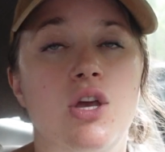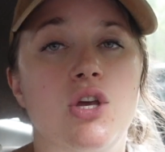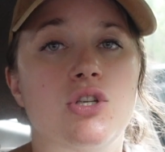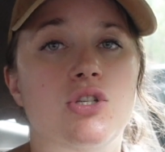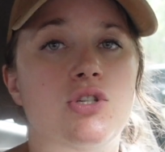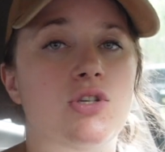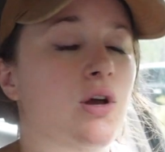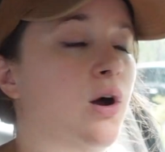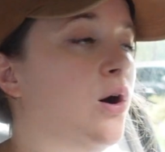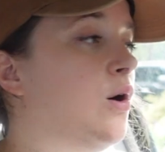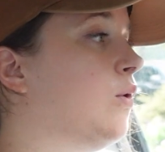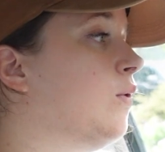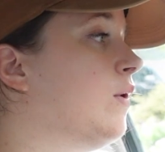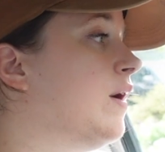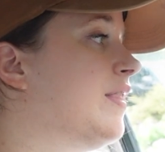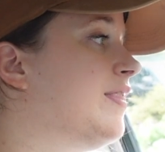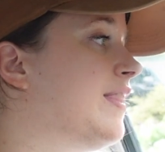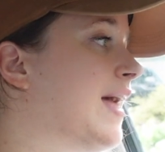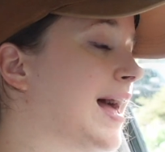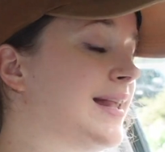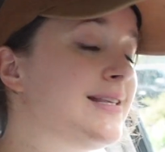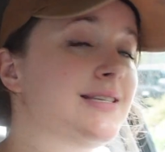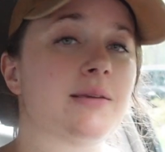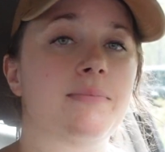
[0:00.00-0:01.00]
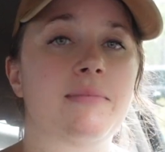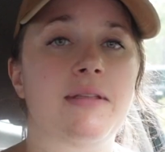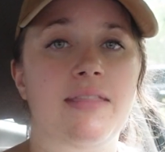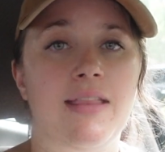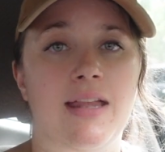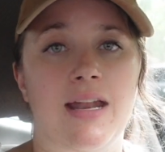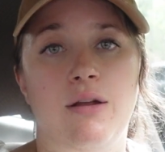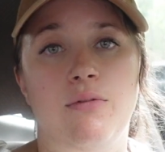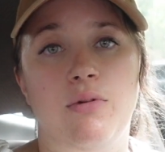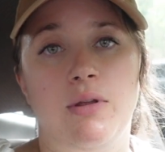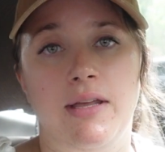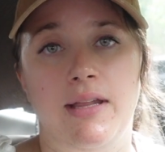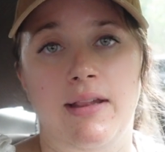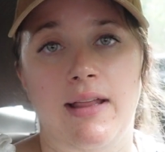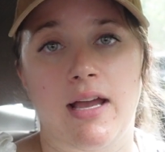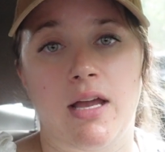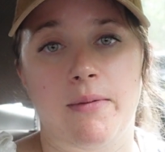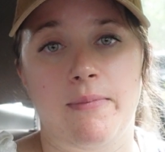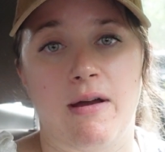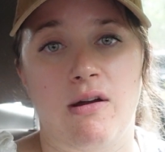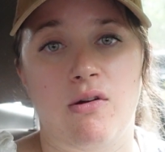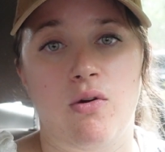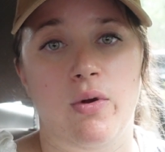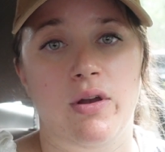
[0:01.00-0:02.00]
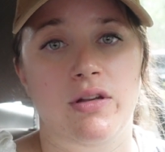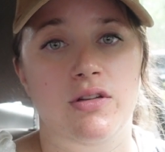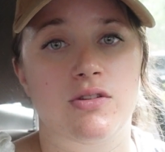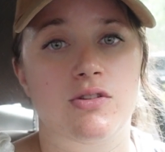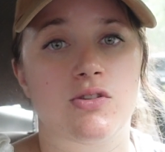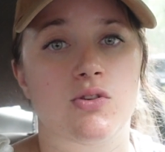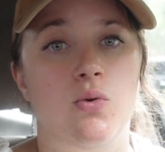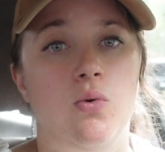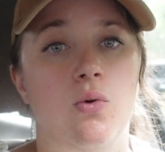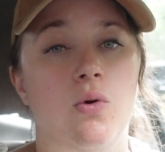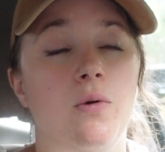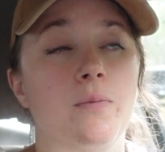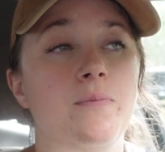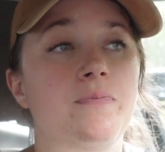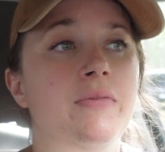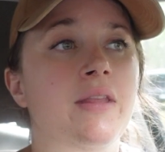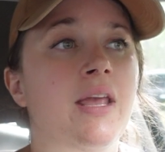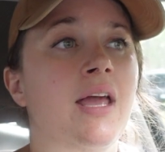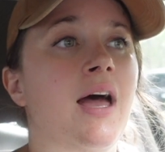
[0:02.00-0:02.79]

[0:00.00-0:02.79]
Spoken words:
So that's something that I really like about going to school.